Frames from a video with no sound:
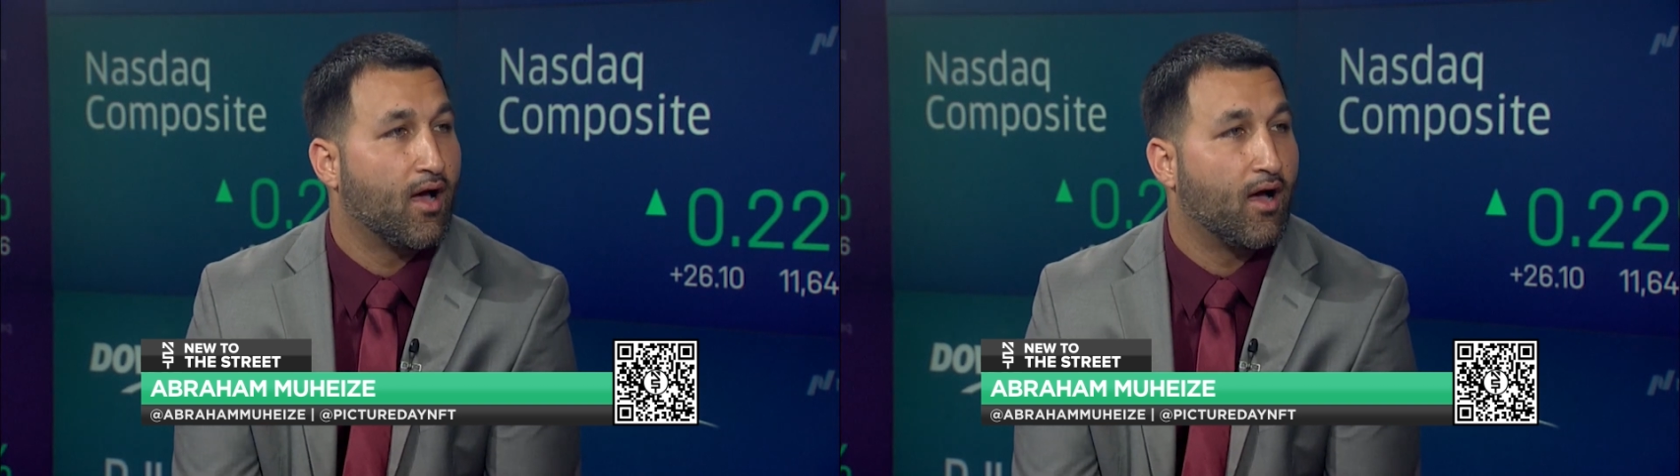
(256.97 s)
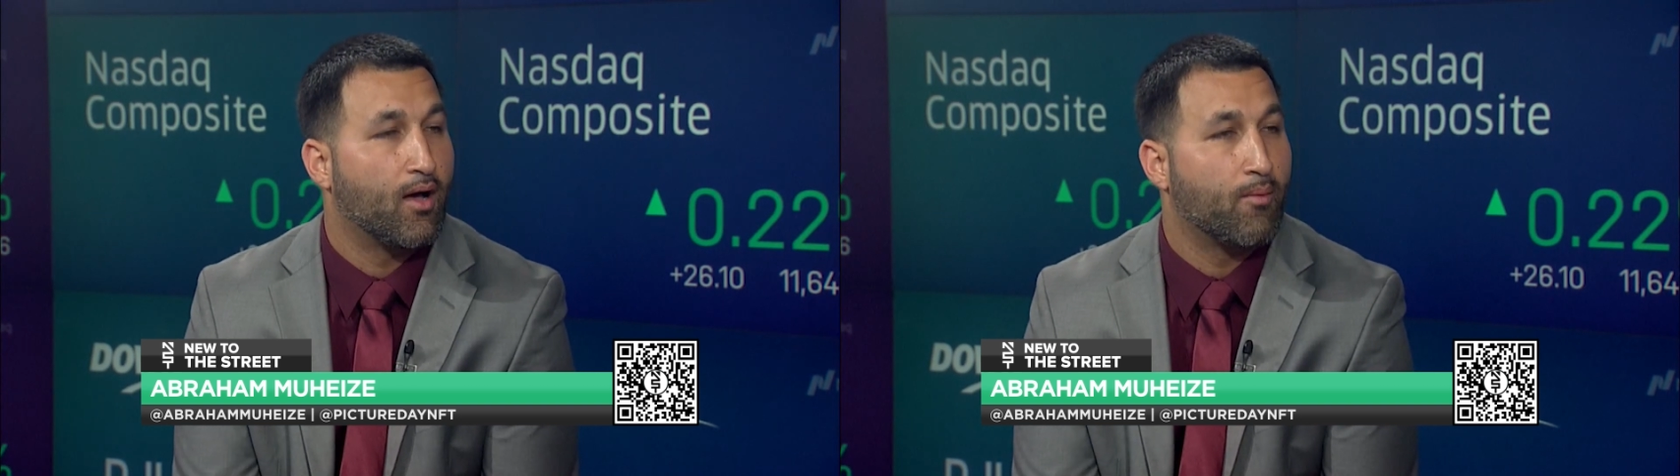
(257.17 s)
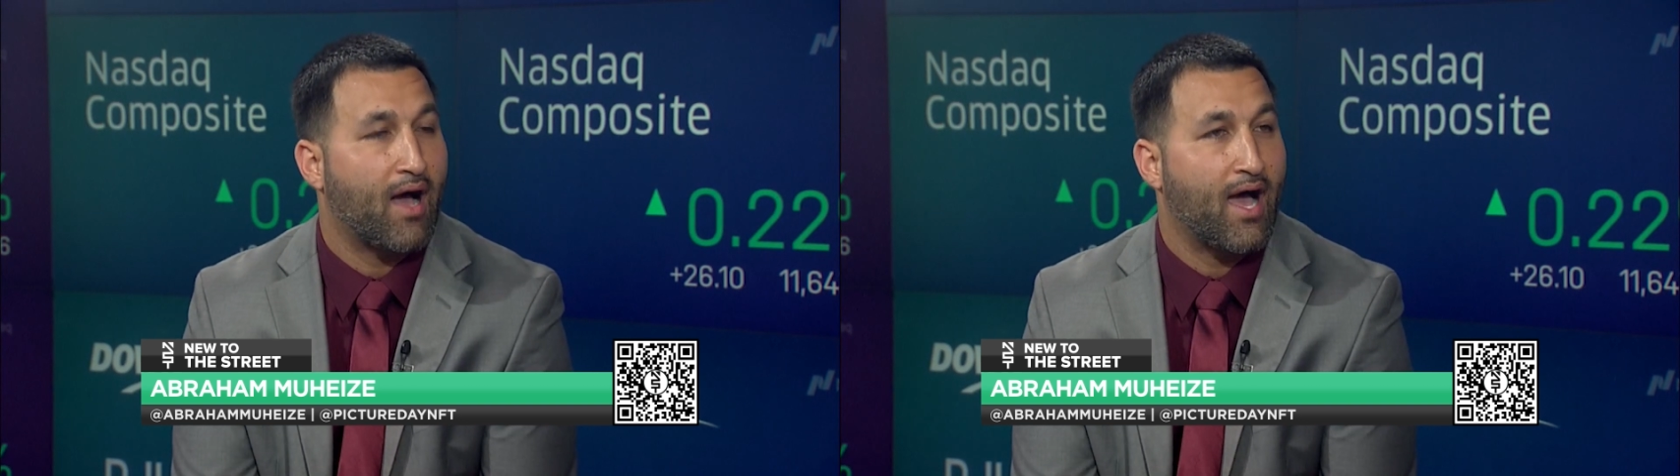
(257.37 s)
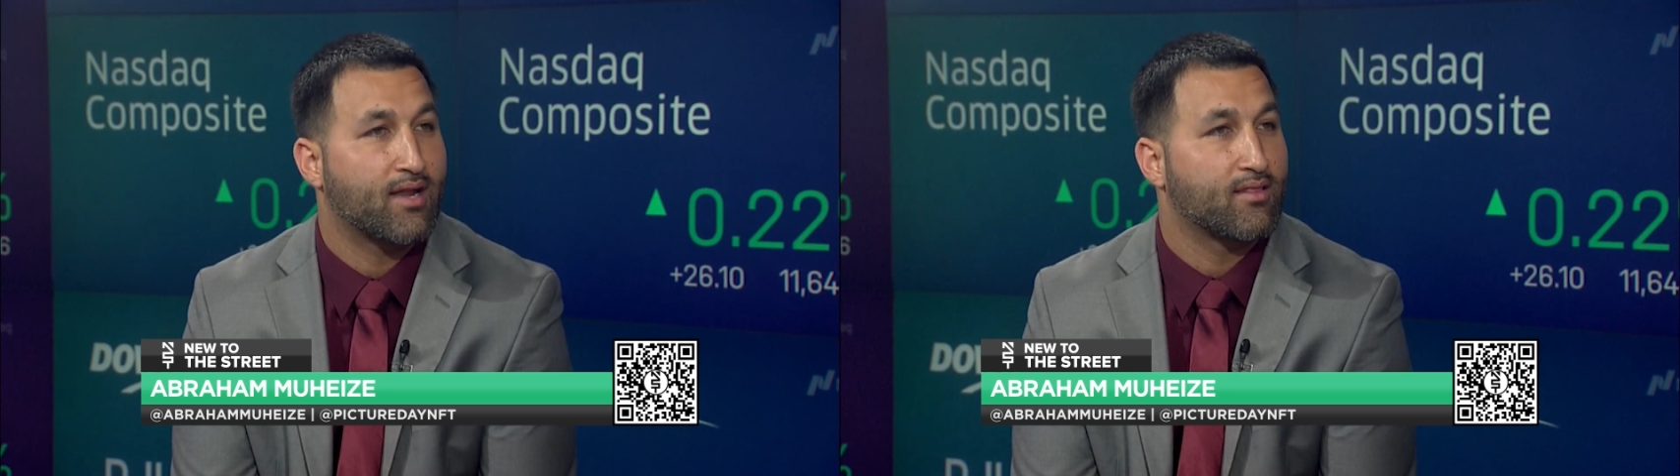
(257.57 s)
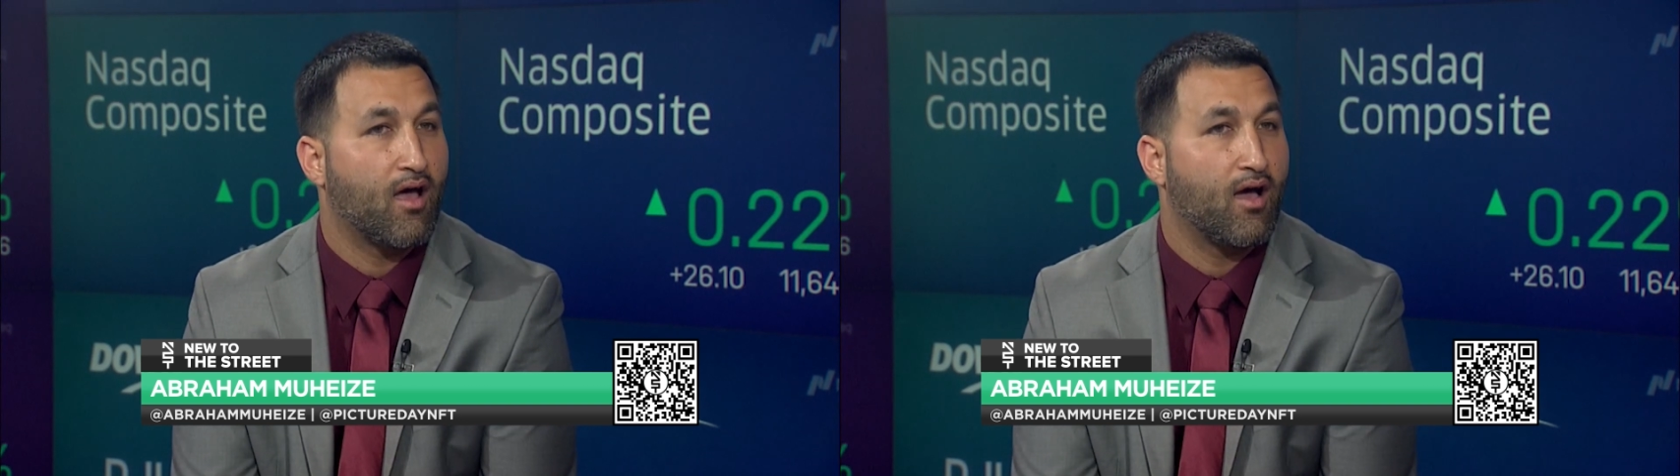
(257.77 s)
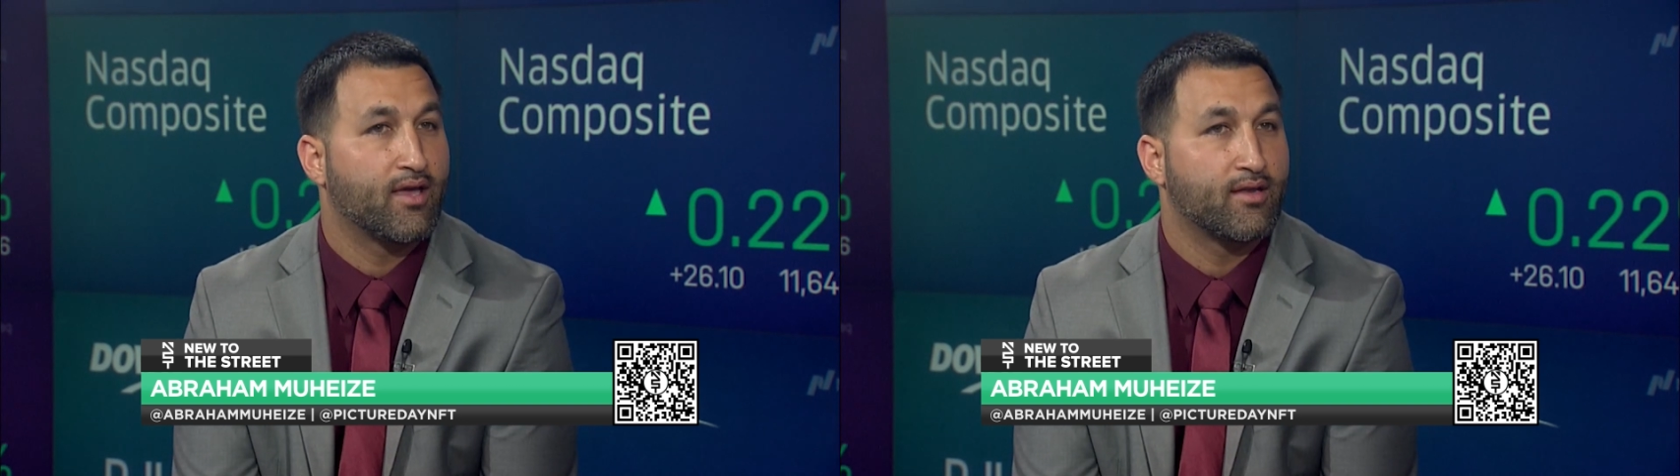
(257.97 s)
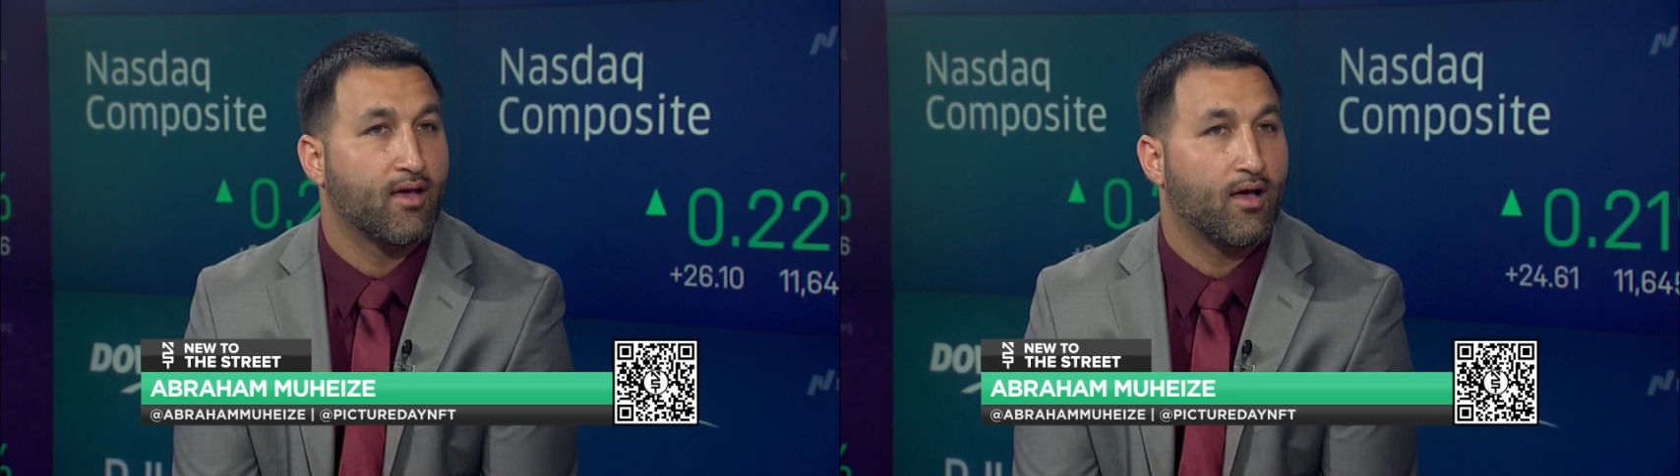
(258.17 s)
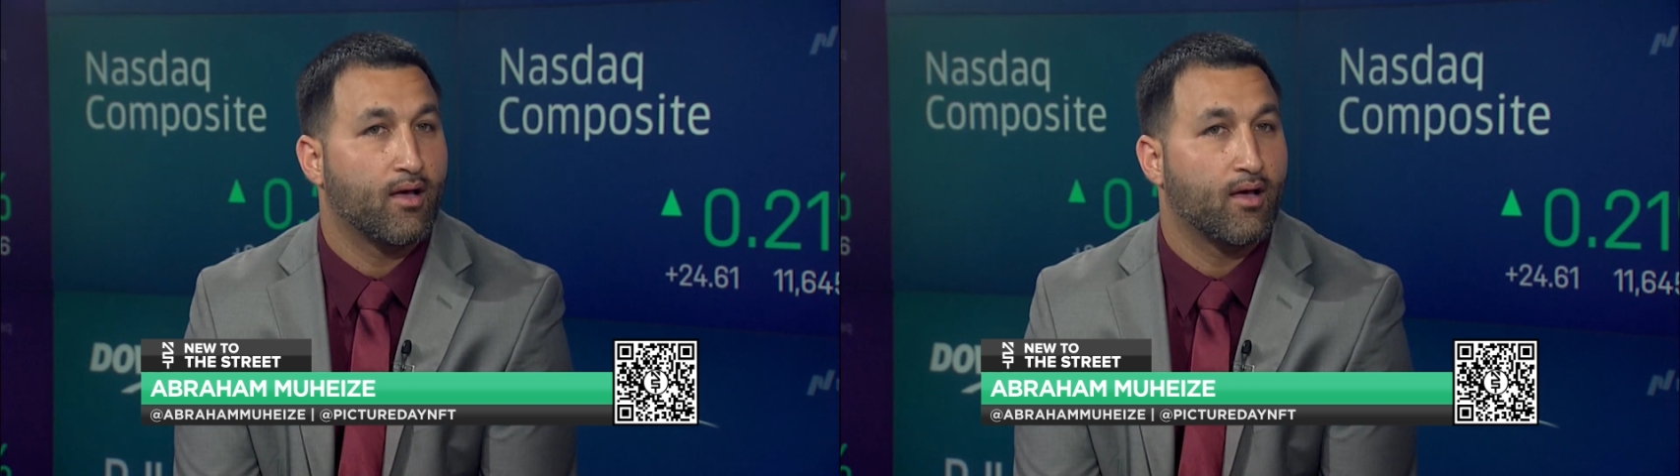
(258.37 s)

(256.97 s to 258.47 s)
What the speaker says: I had a line,